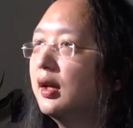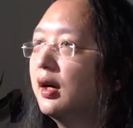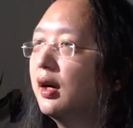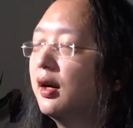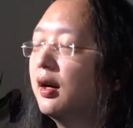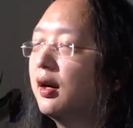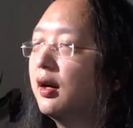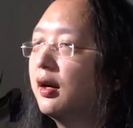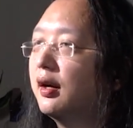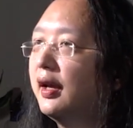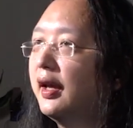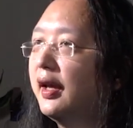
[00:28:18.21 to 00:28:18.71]

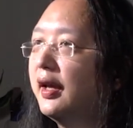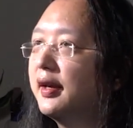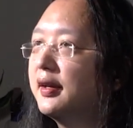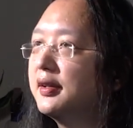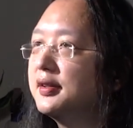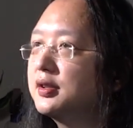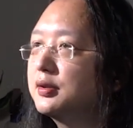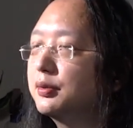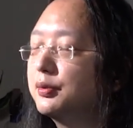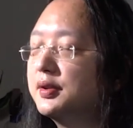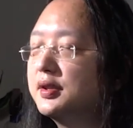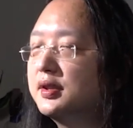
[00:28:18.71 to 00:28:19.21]
Uh,
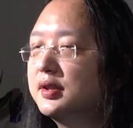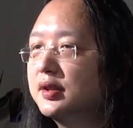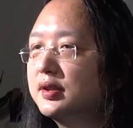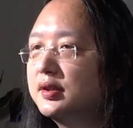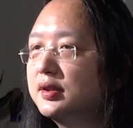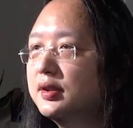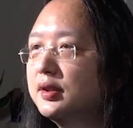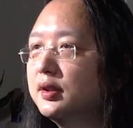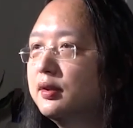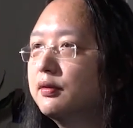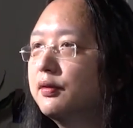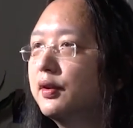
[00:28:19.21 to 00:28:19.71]
and with this
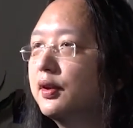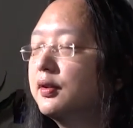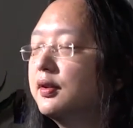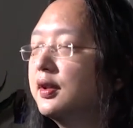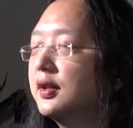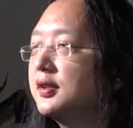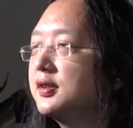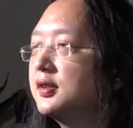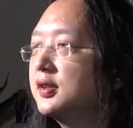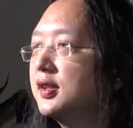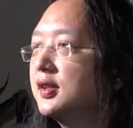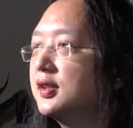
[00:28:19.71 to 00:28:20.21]
new
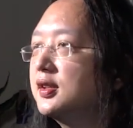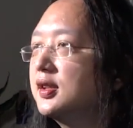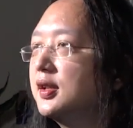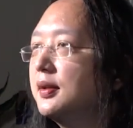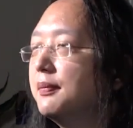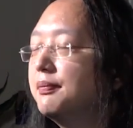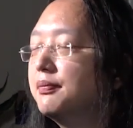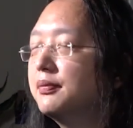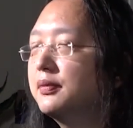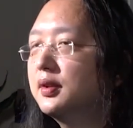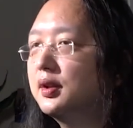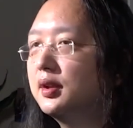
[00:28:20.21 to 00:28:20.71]
voting
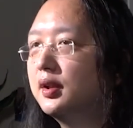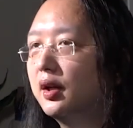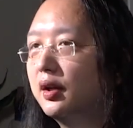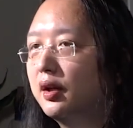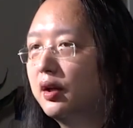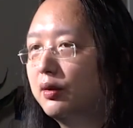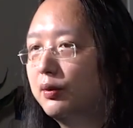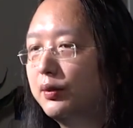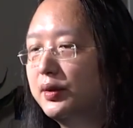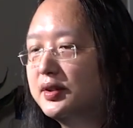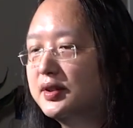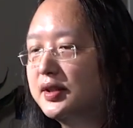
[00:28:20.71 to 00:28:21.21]
system,
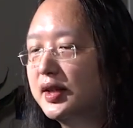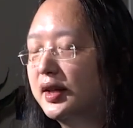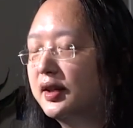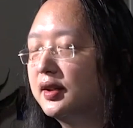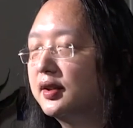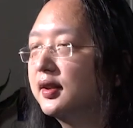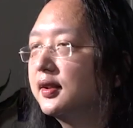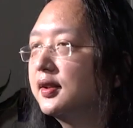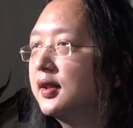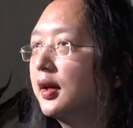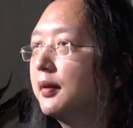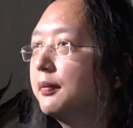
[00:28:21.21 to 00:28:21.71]
uh, we take
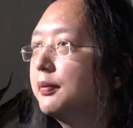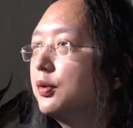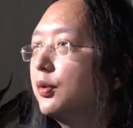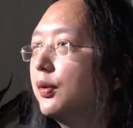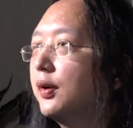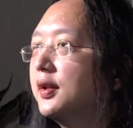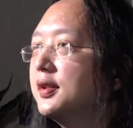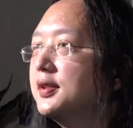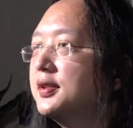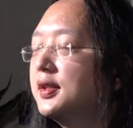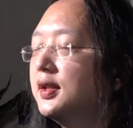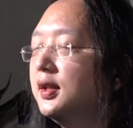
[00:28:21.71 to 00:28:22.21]
the top
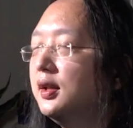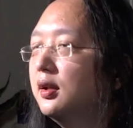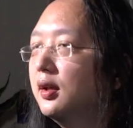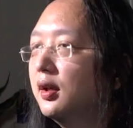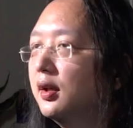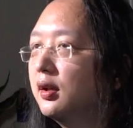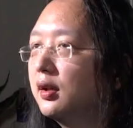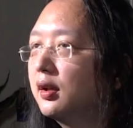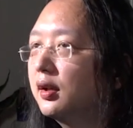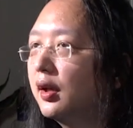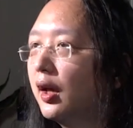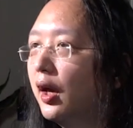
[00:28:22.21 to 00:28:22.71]
20
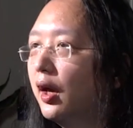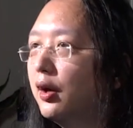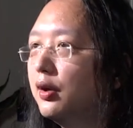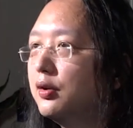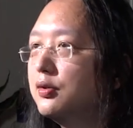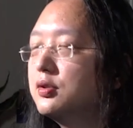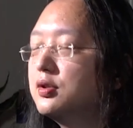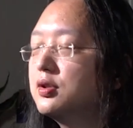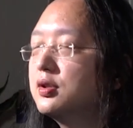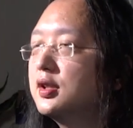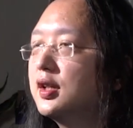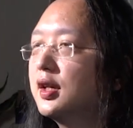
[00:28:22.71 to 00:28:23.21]

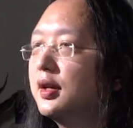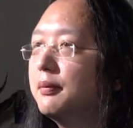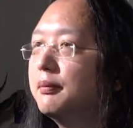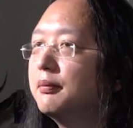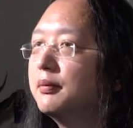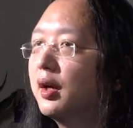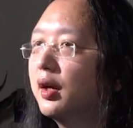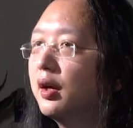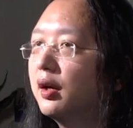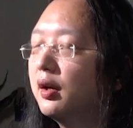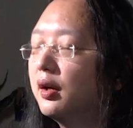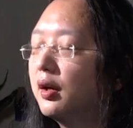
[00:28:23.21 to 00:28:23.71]
coach
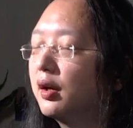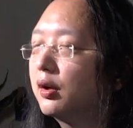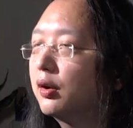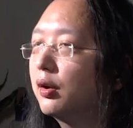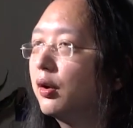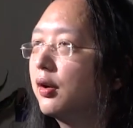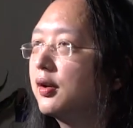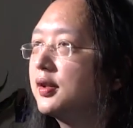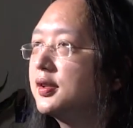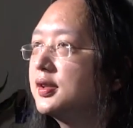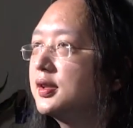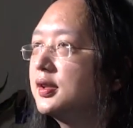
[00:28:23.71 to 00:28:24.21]
them uh,
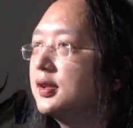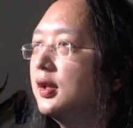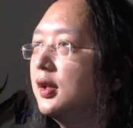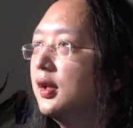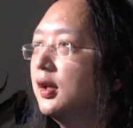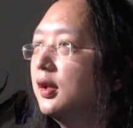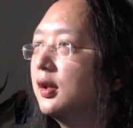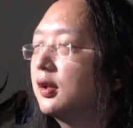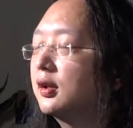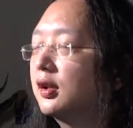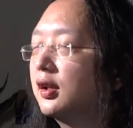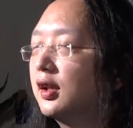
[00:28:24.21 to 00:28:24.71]
across
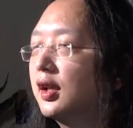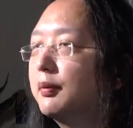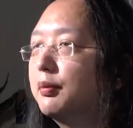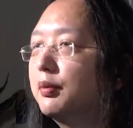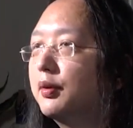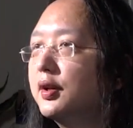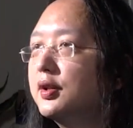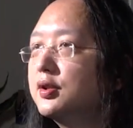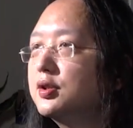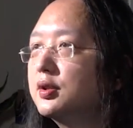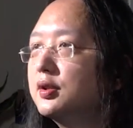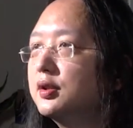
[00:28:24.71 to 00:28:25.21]

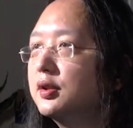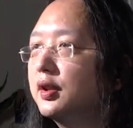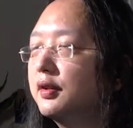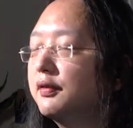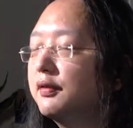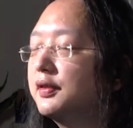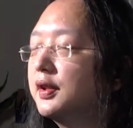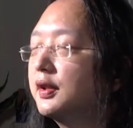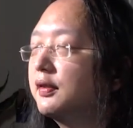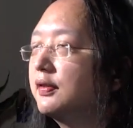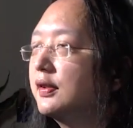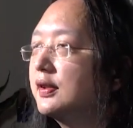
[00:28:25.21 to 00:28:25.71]
collaboration
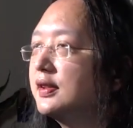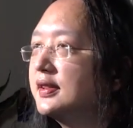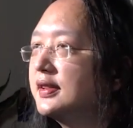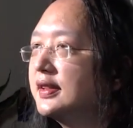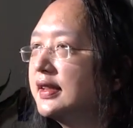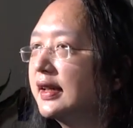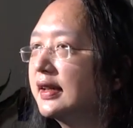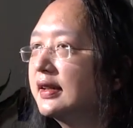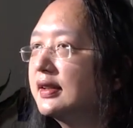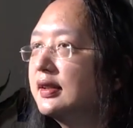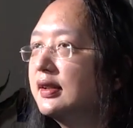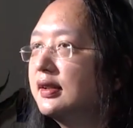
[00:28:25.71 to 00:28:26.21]
of different
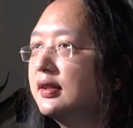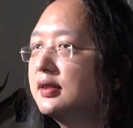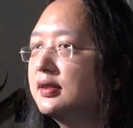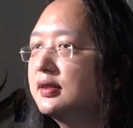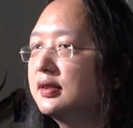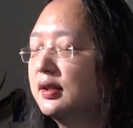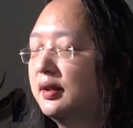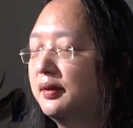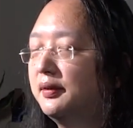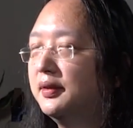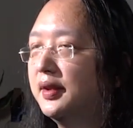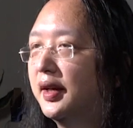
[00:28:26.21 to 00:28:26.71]

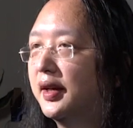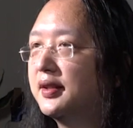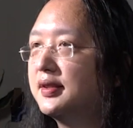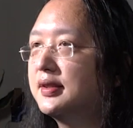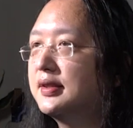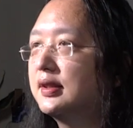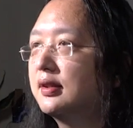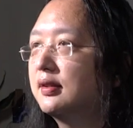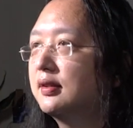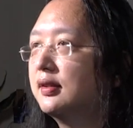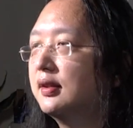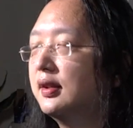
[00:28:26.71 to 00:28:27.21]
sectors
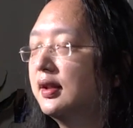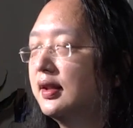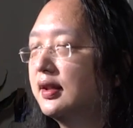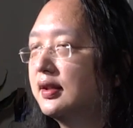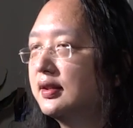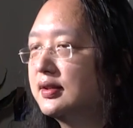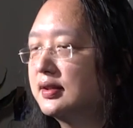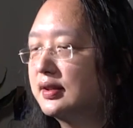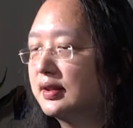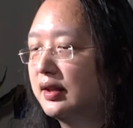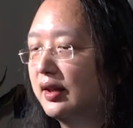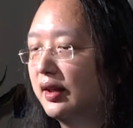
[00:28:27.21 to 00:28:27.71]
until
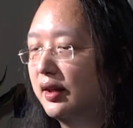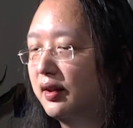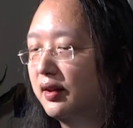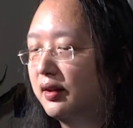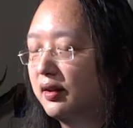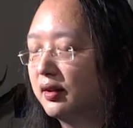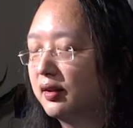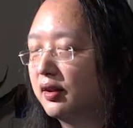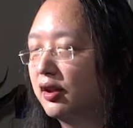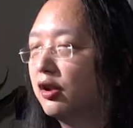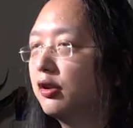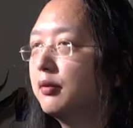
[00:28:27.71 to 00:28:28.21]
it
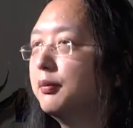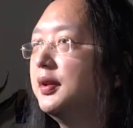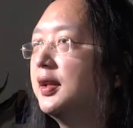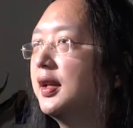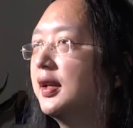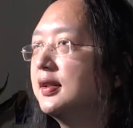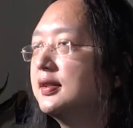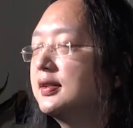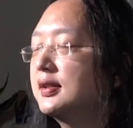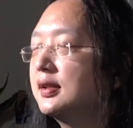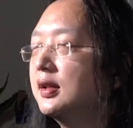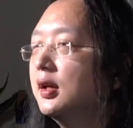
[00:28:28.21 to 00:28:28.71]
uh,
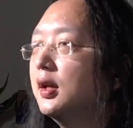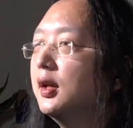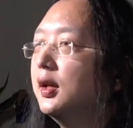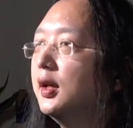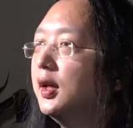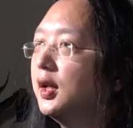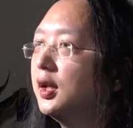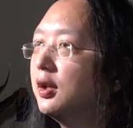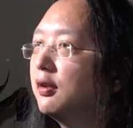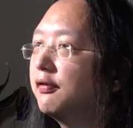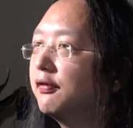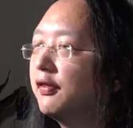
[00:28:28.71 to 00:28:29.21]
culminates
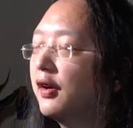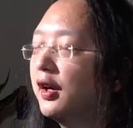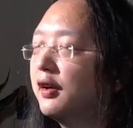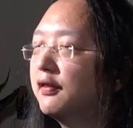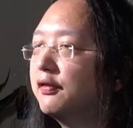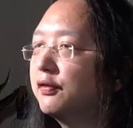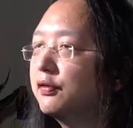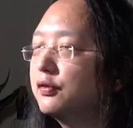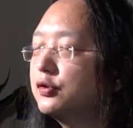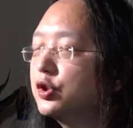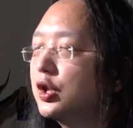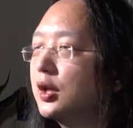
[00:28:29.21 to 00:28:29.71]
in the
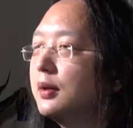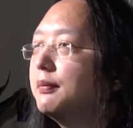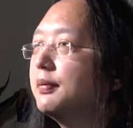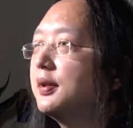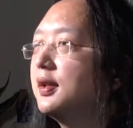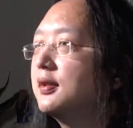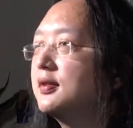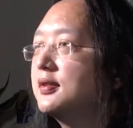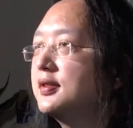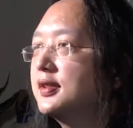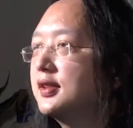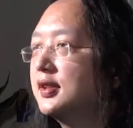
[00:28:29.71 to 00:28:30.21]
five
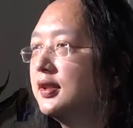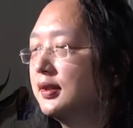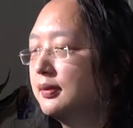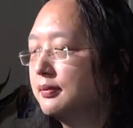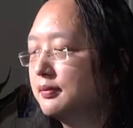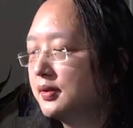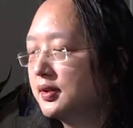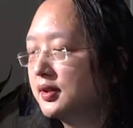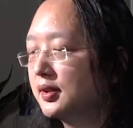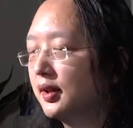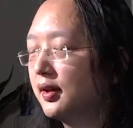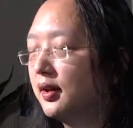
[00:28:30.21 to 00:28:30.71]
champion
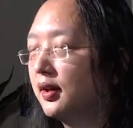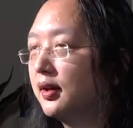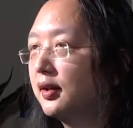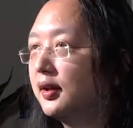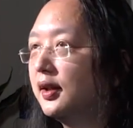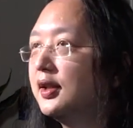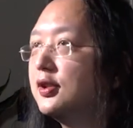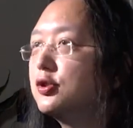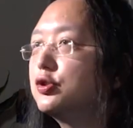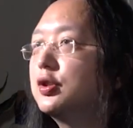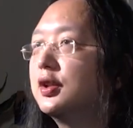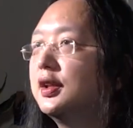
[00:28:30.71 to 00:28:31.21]
teams uh,
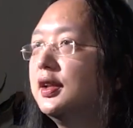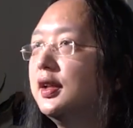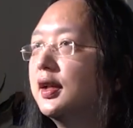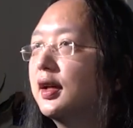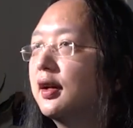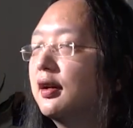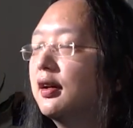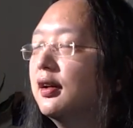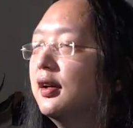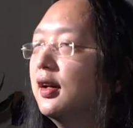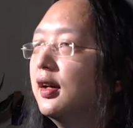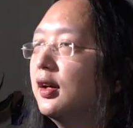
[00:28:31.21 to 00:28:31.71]
each
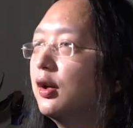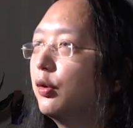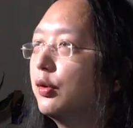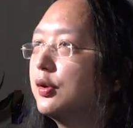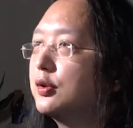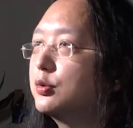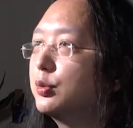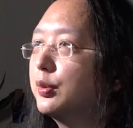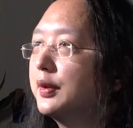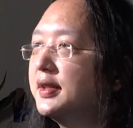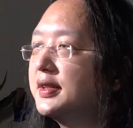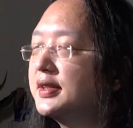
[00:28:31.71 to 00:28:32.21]
year,
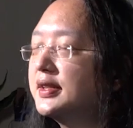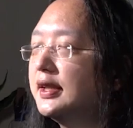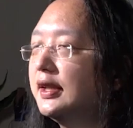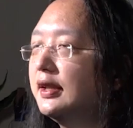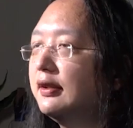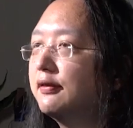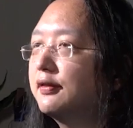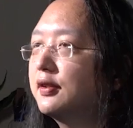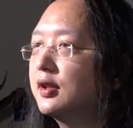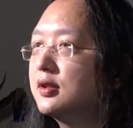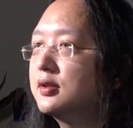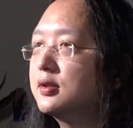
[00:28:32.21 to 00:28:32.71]
which
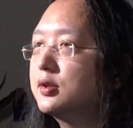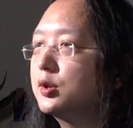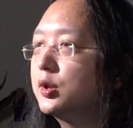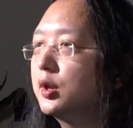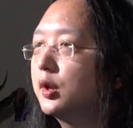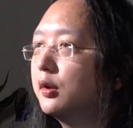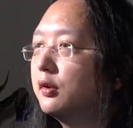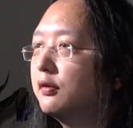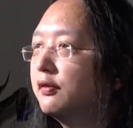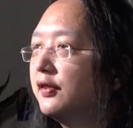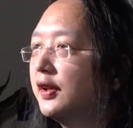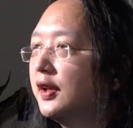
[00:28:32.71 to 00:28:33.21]
receive this
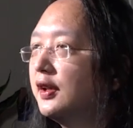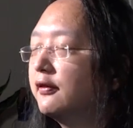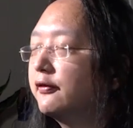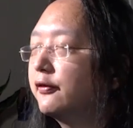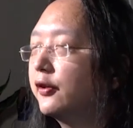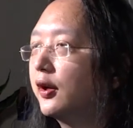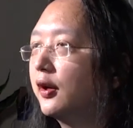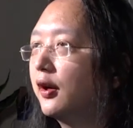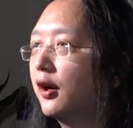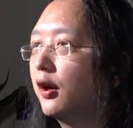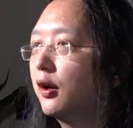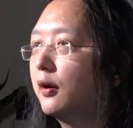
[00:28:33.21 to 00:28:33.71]
trophy
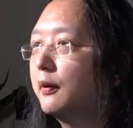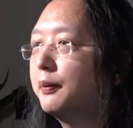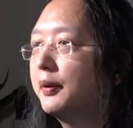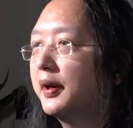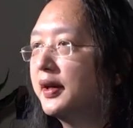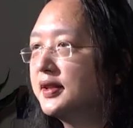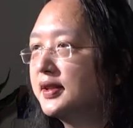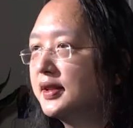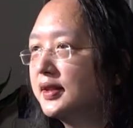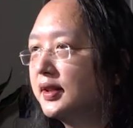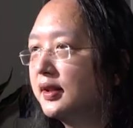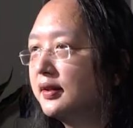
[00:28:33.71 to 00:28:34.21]
from our
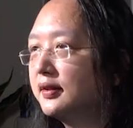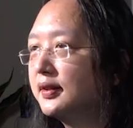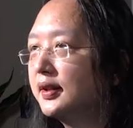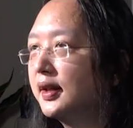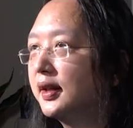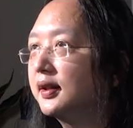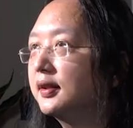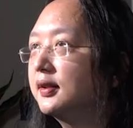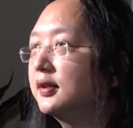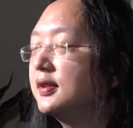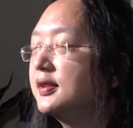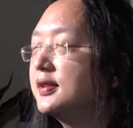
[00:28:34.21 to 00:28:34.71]
president,
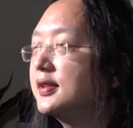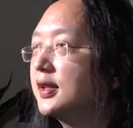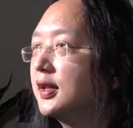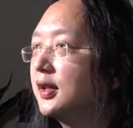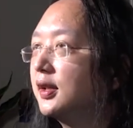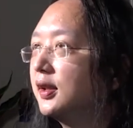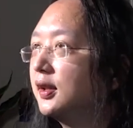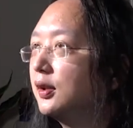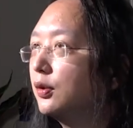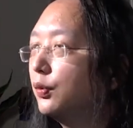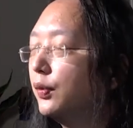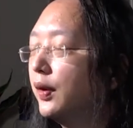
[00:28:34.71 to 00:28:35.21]
Dr. Tsai
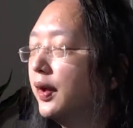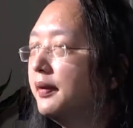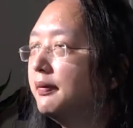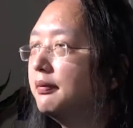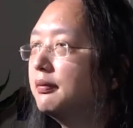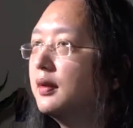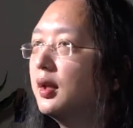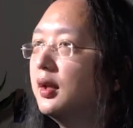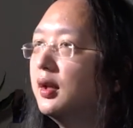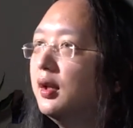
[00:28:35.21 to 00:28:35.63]
Ing-wen.